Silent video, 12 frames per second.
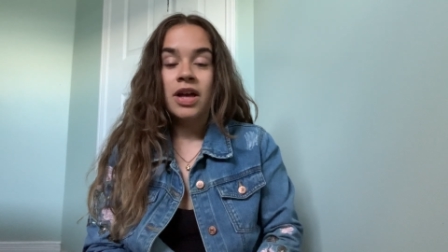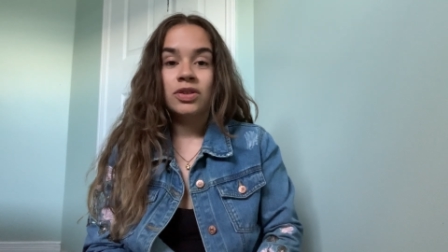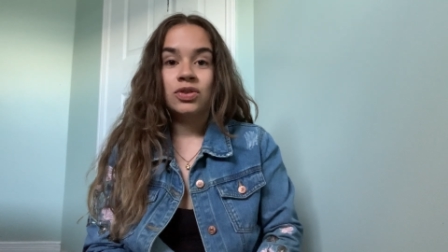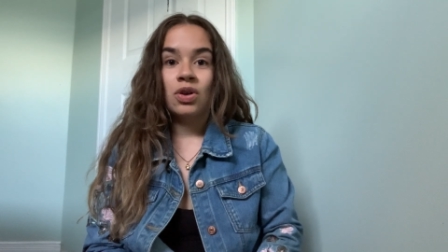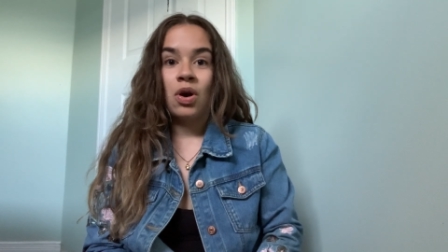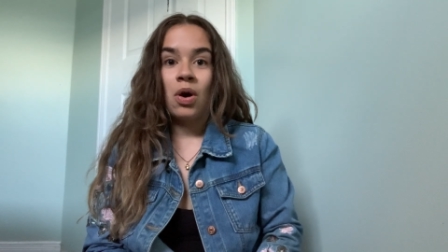
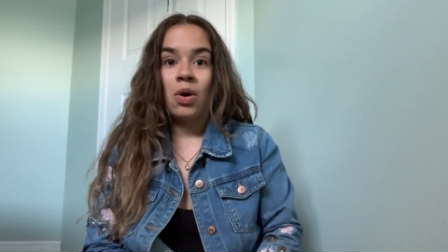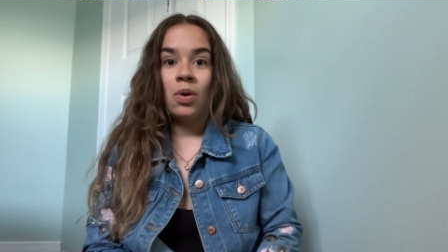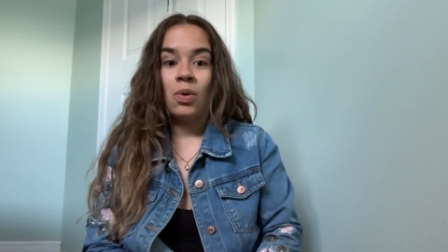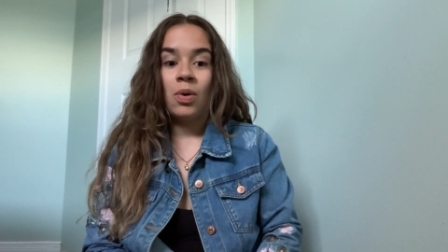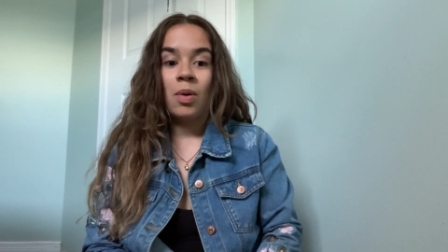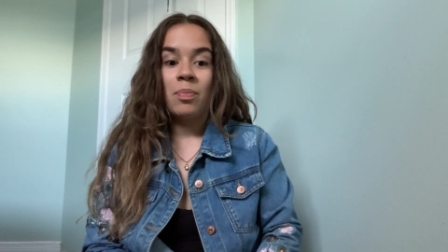
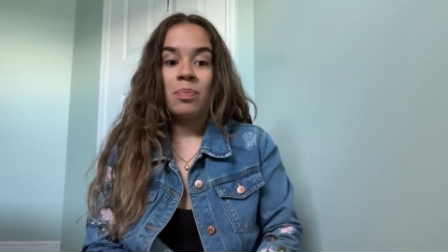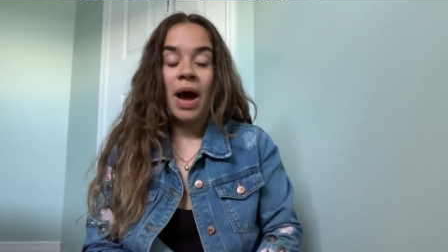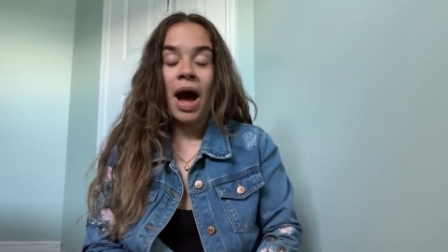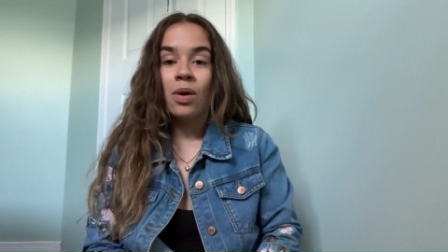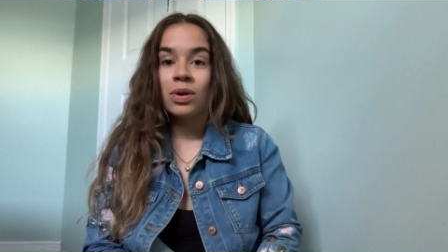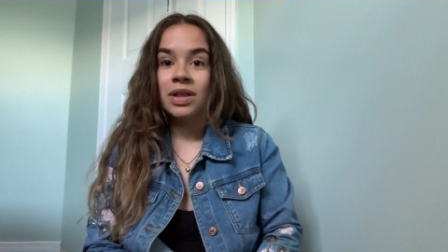So
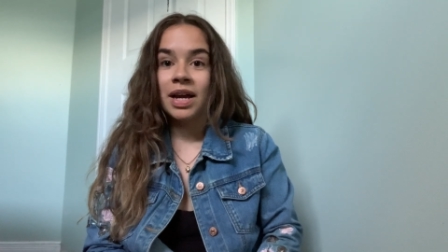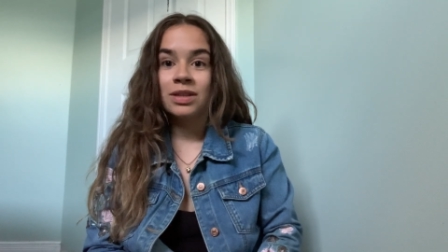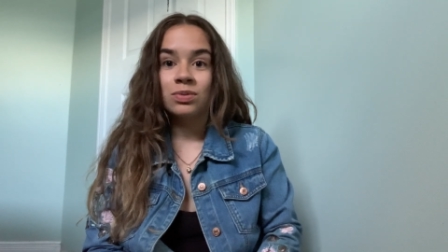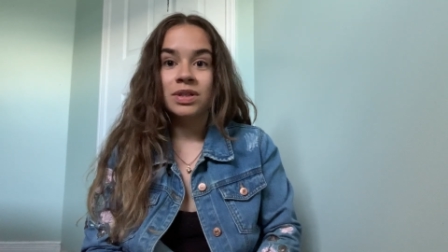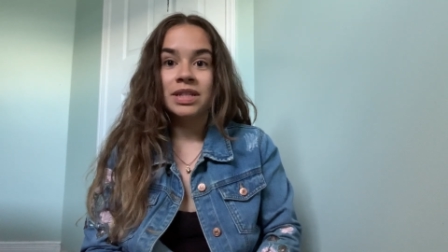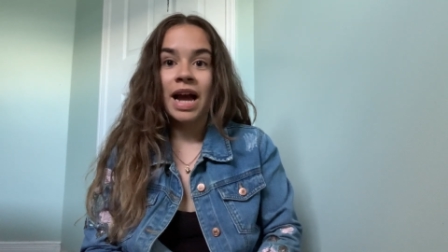power
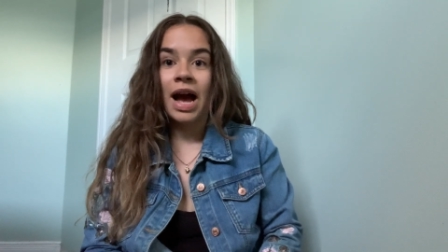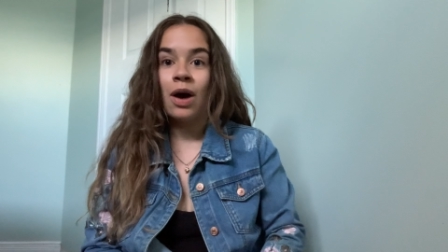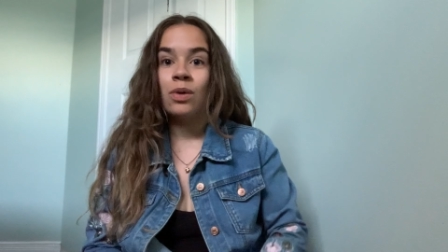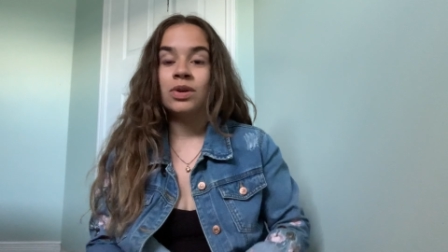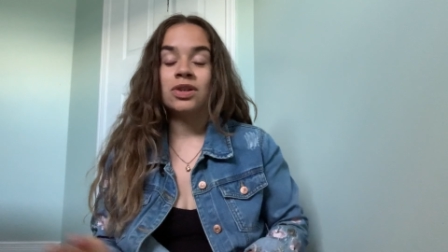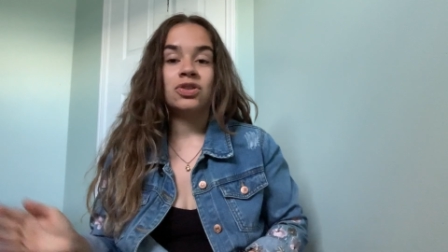lines were
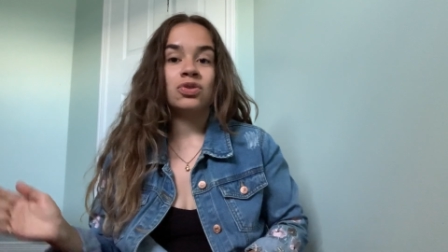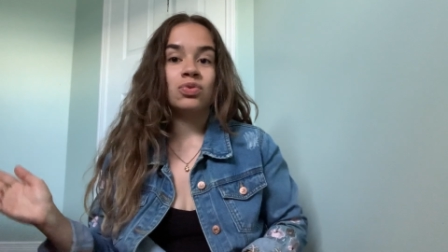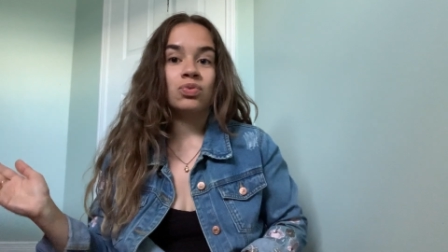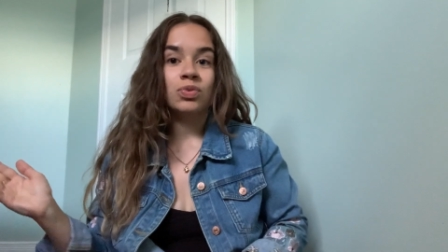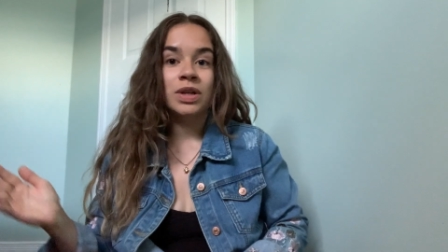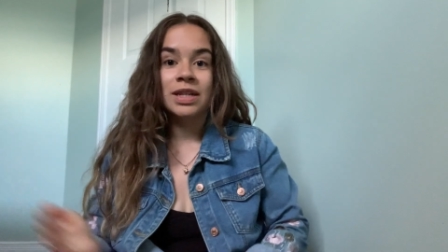down,
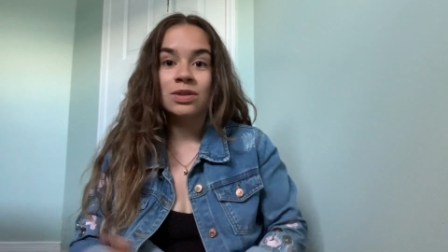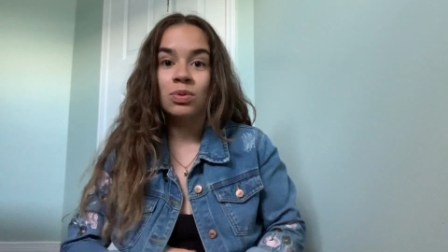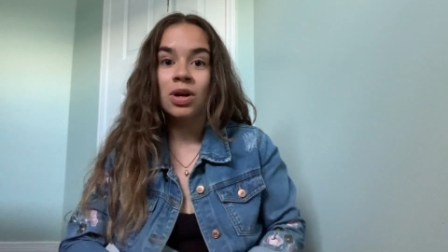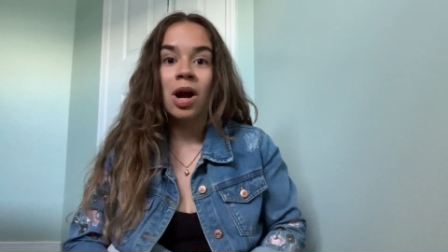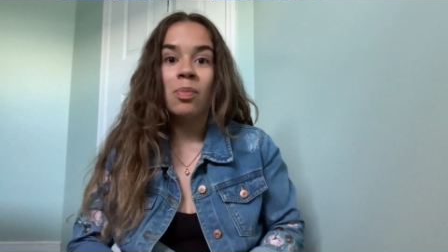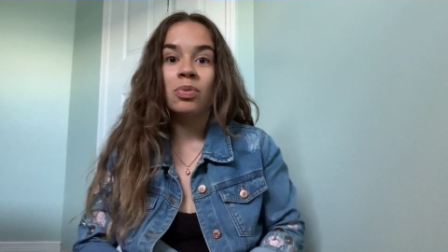trees
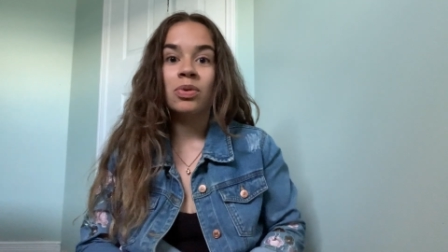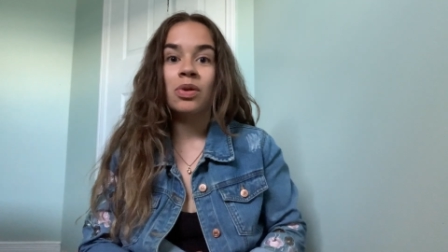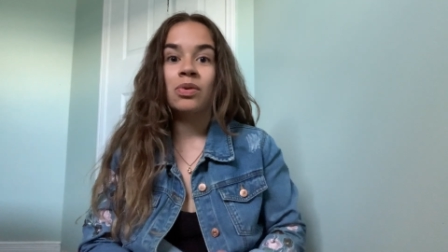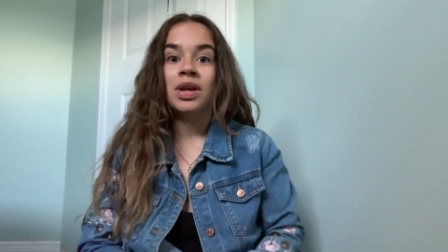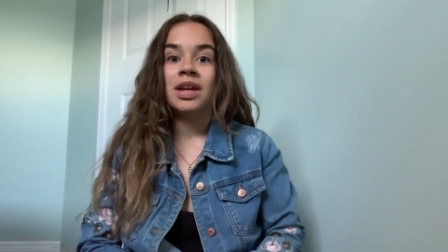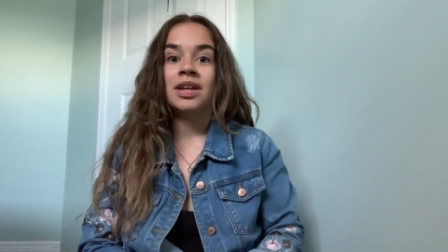were
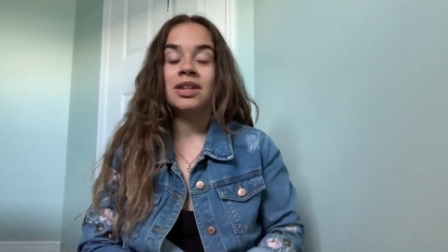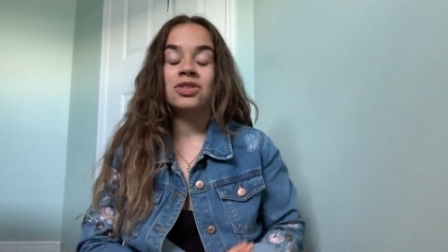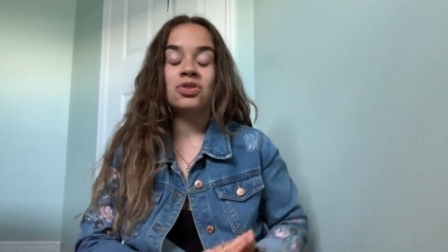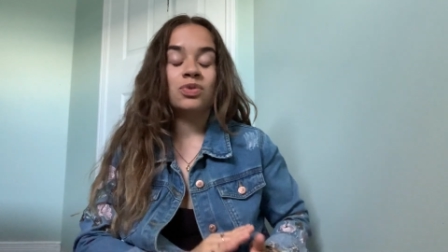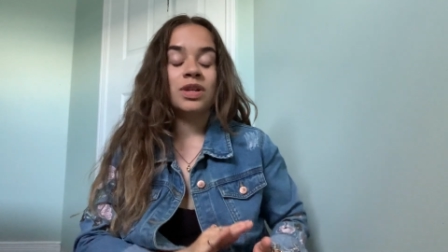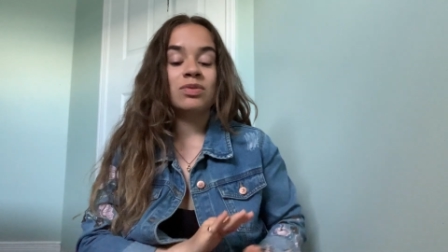uprooted,
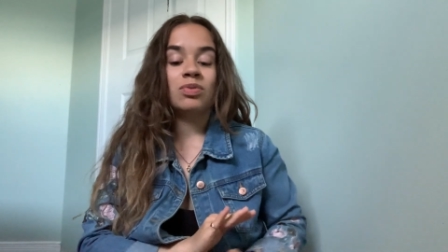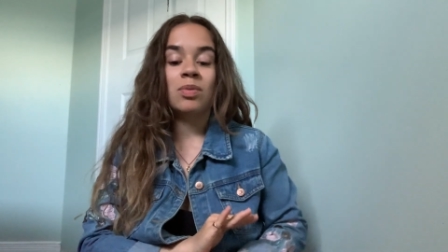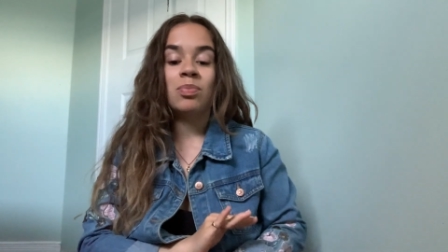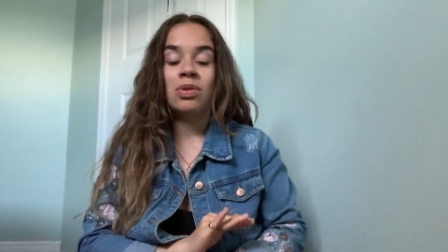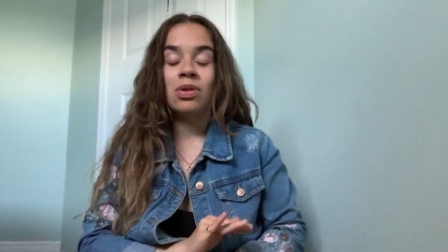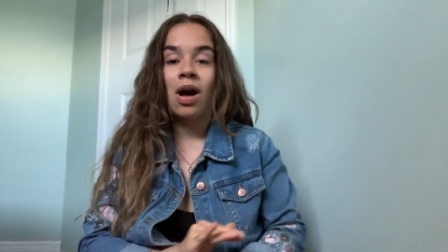trees were
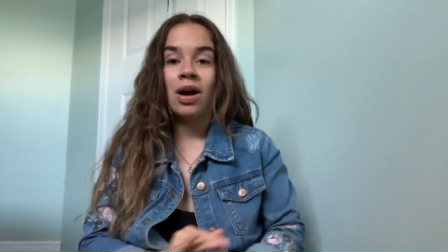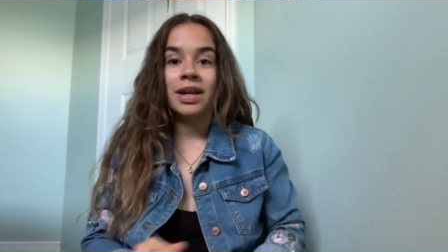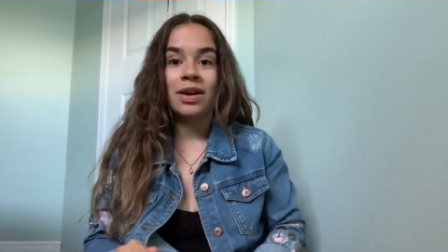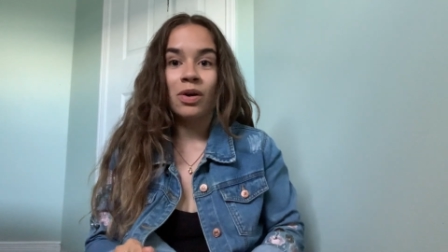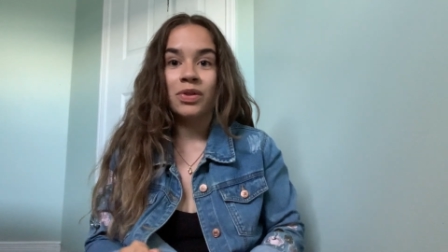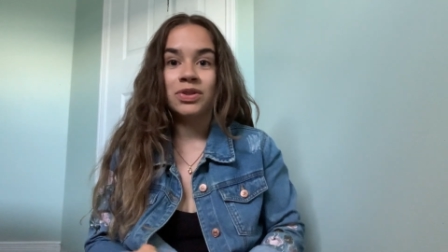
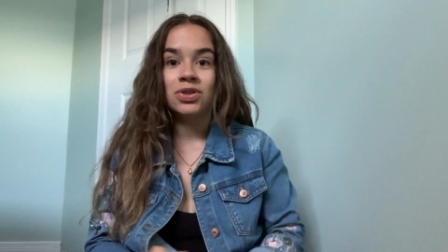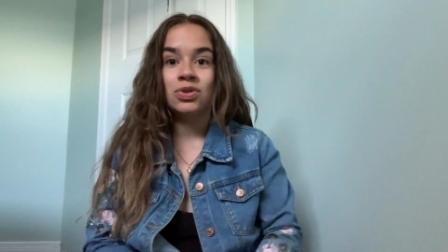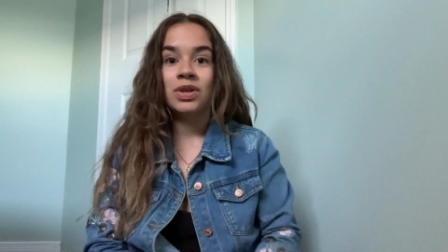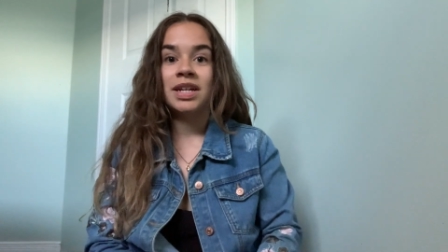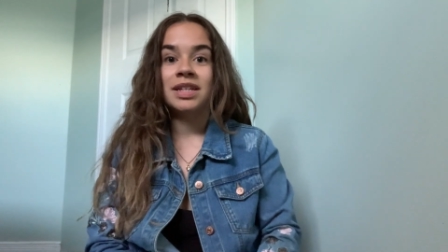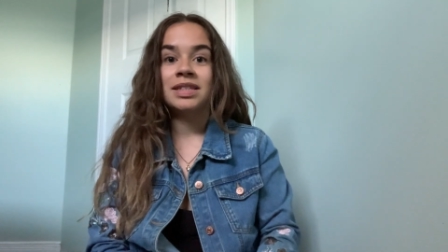blocking all the
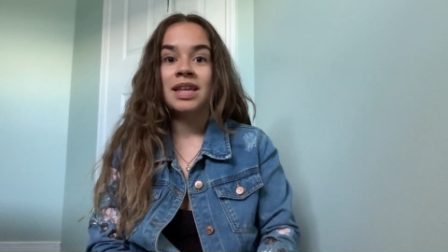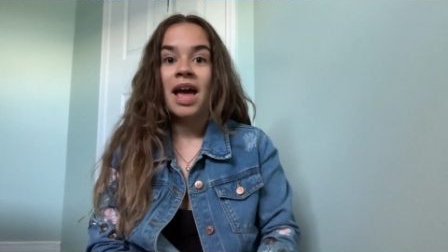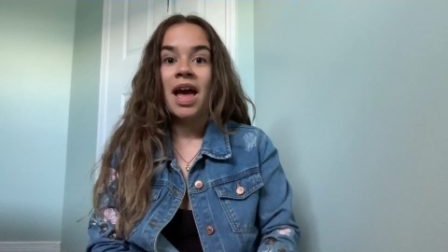streets,